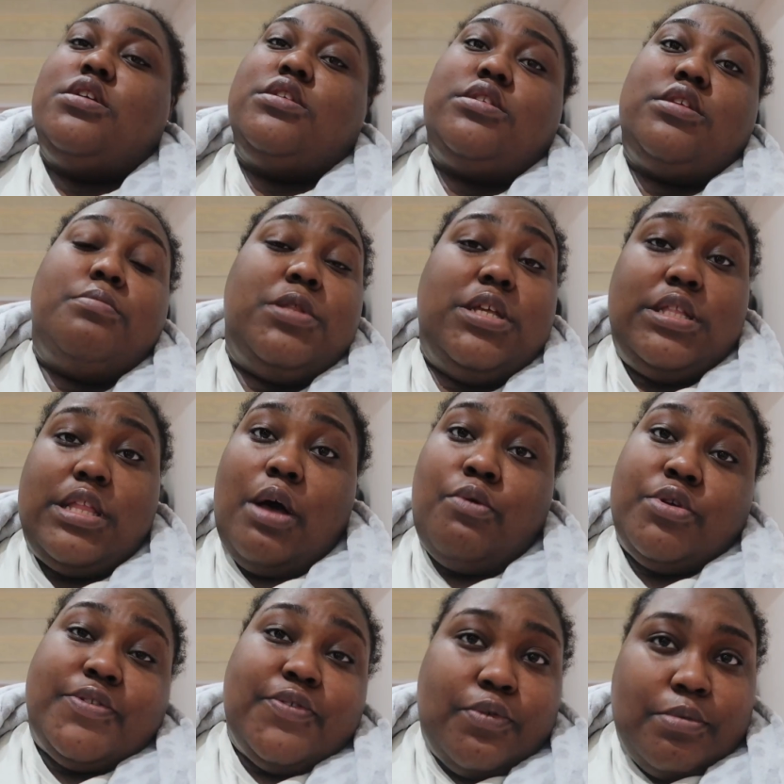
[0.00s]
something that
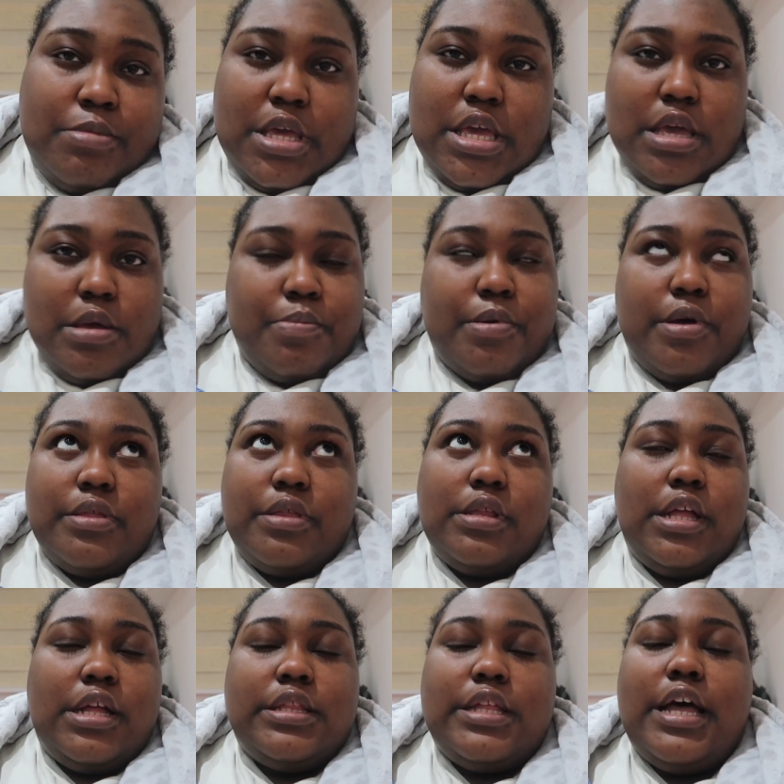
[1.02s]
was for me but other
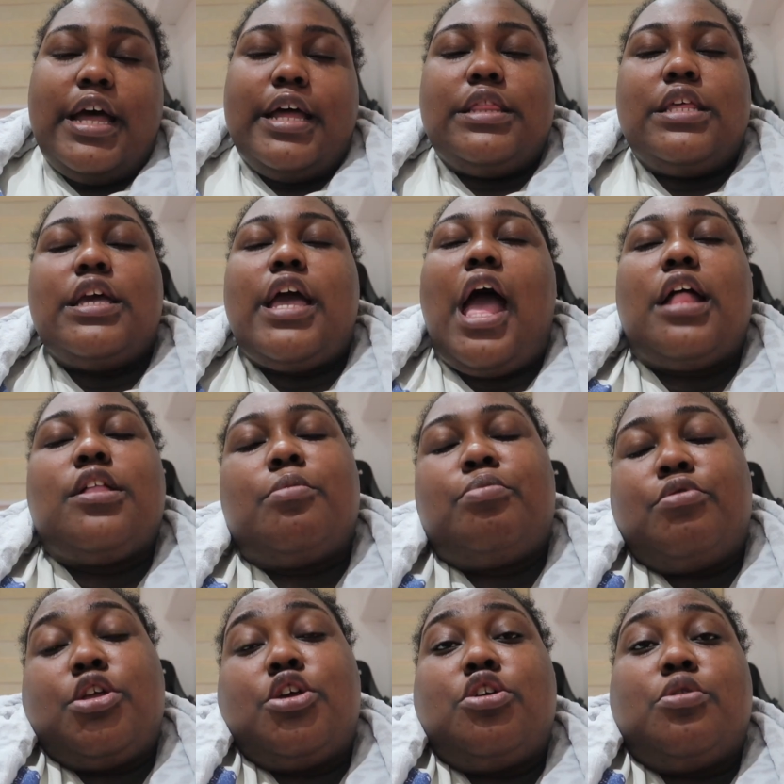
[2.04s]
than that i think i had a
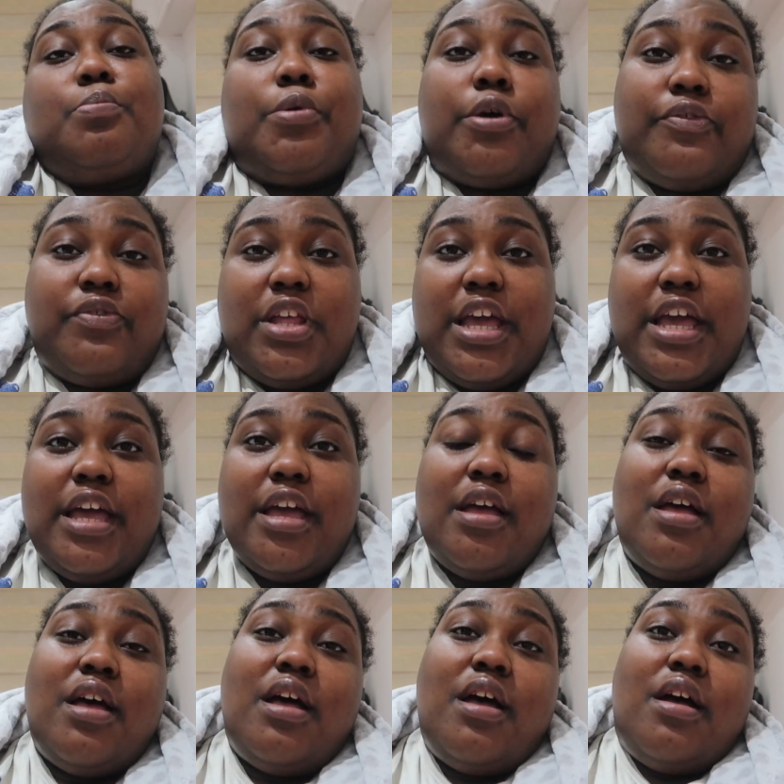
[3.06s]
pretty good birthday
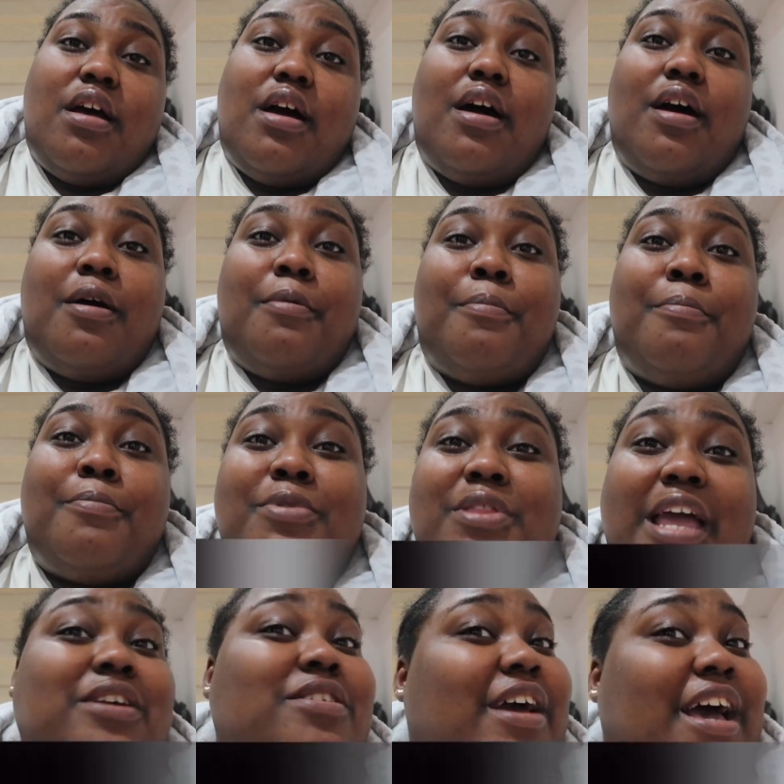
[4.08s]
um
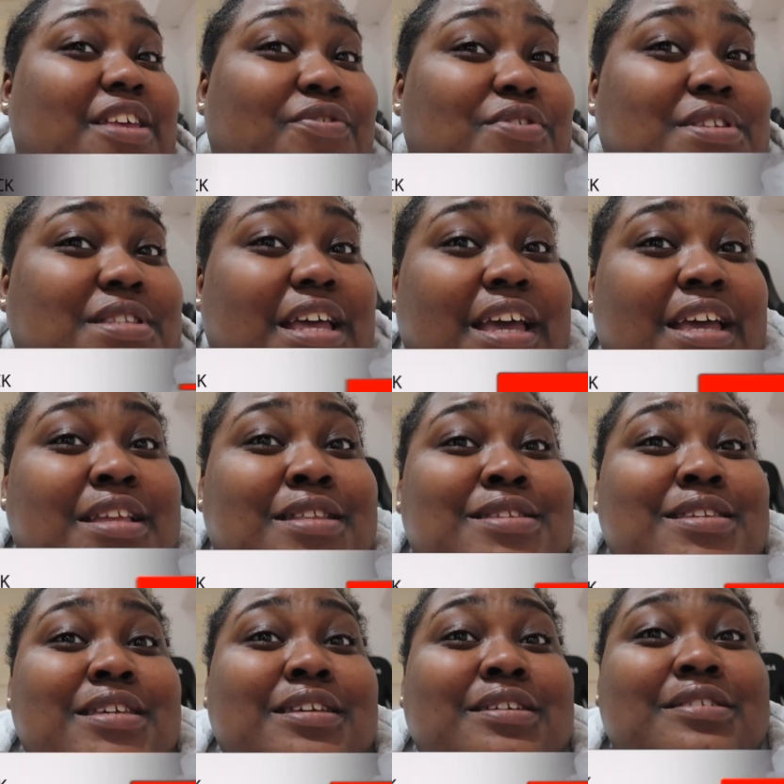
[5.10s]
thank you guys for staying
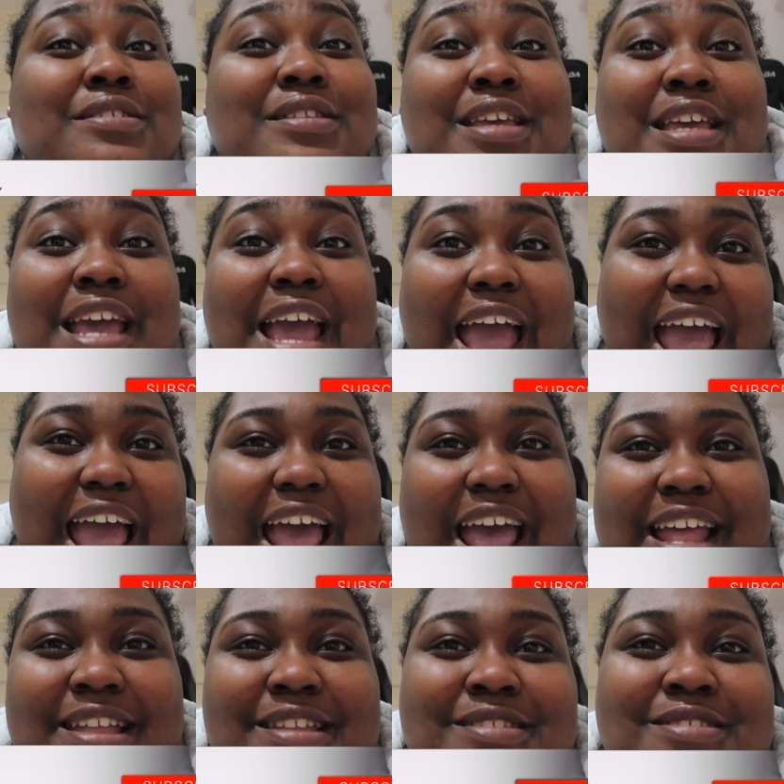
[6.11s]
till the
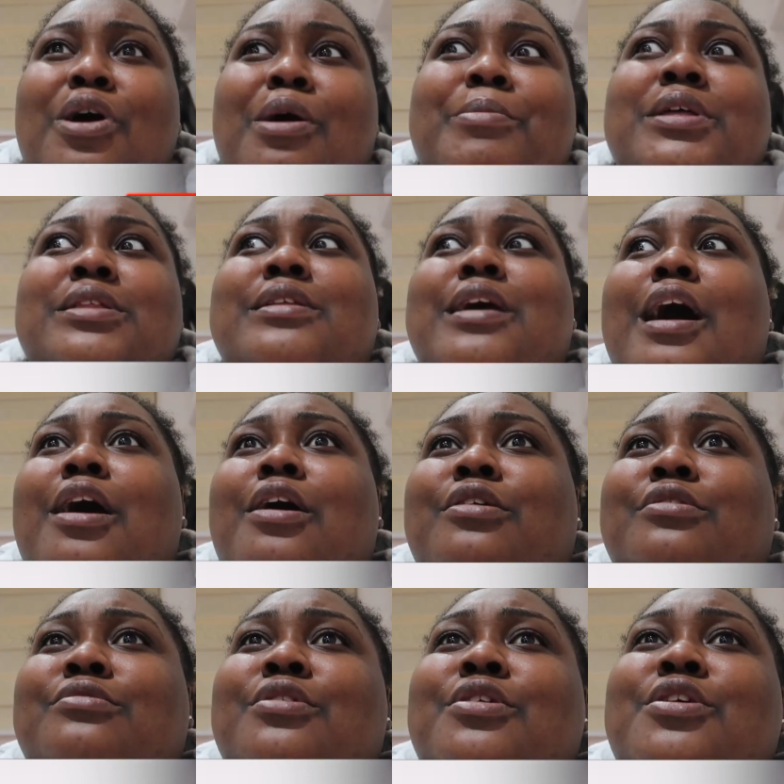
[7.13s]
end comment
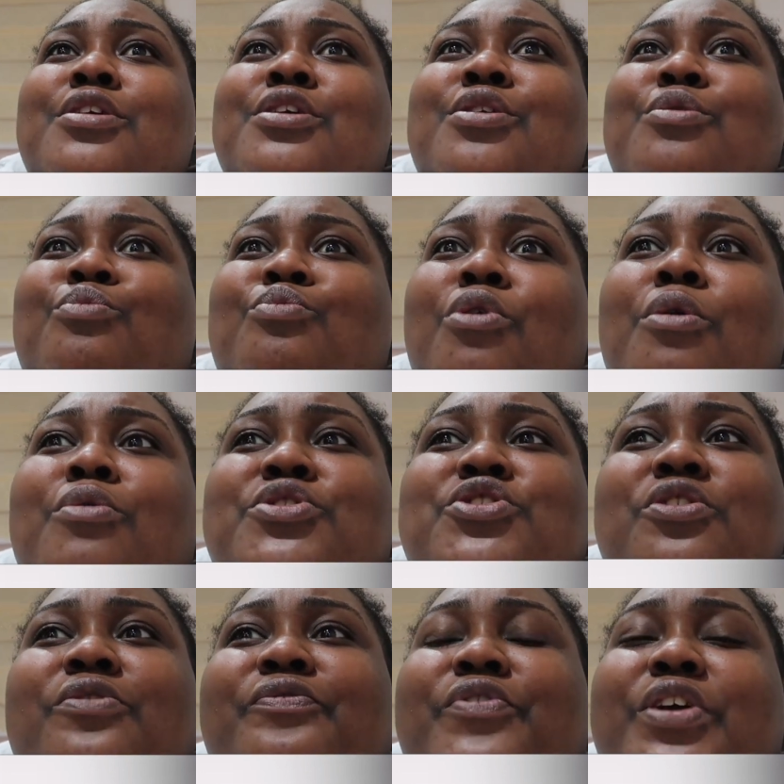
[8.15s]
down what was
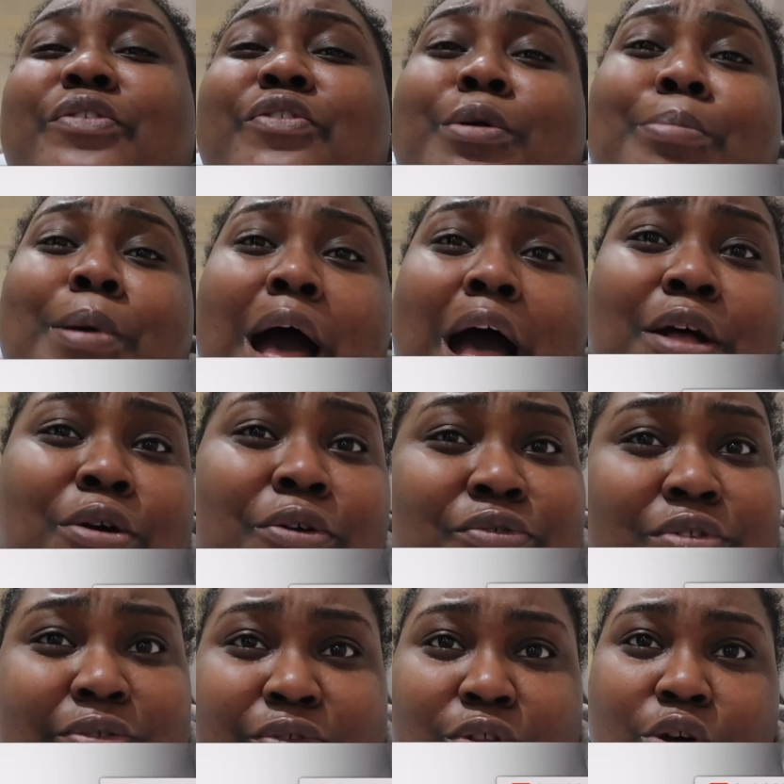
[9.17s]
your favorite part of
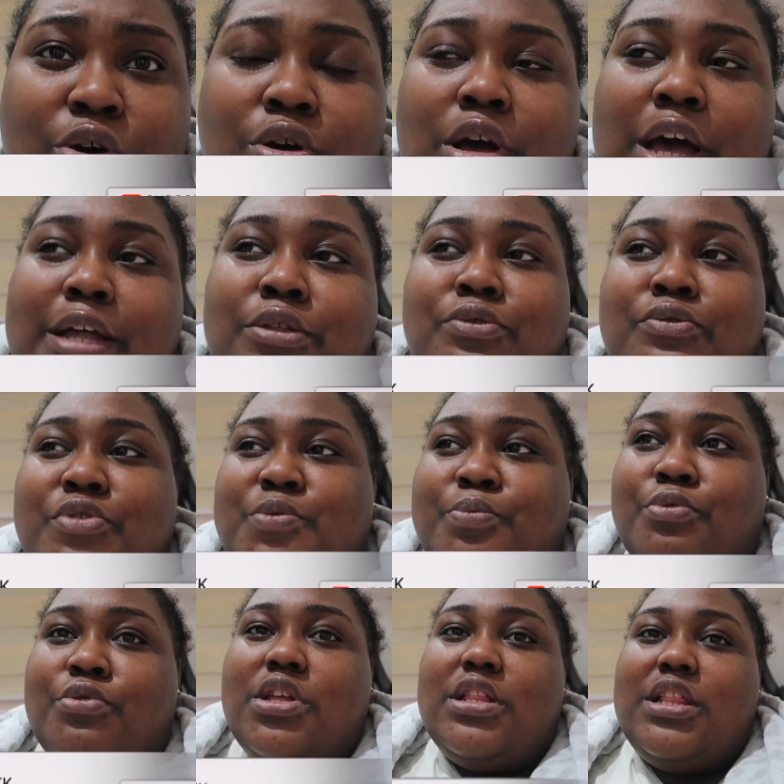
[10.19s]
the vlog i know it was
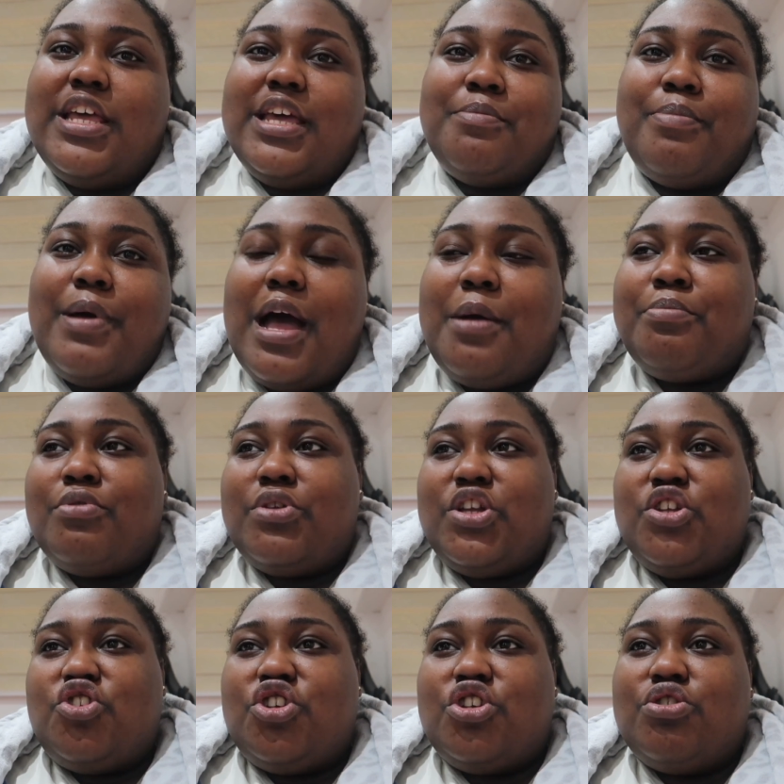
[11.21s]
pretty laid back
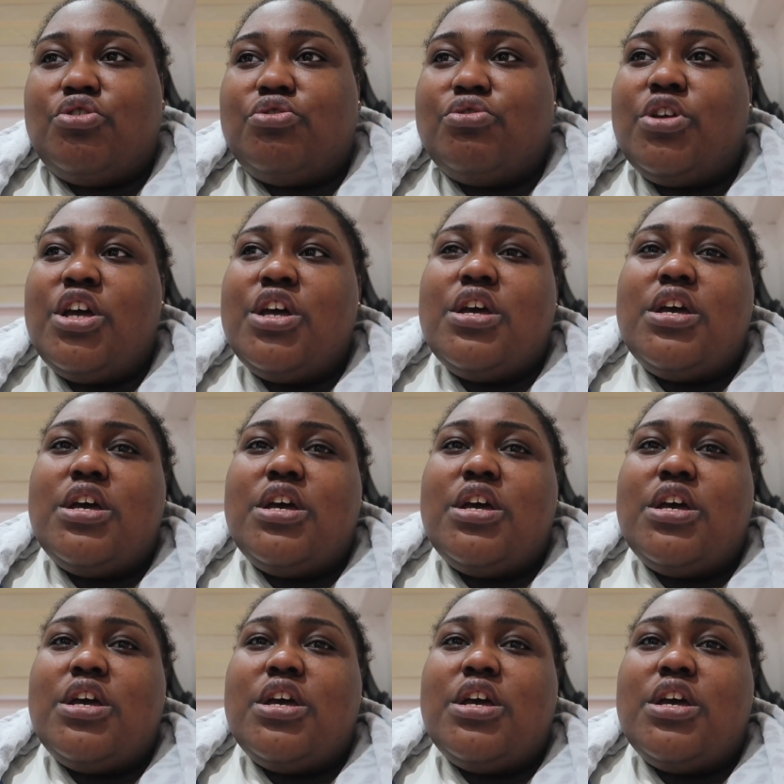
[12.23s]
pretty chill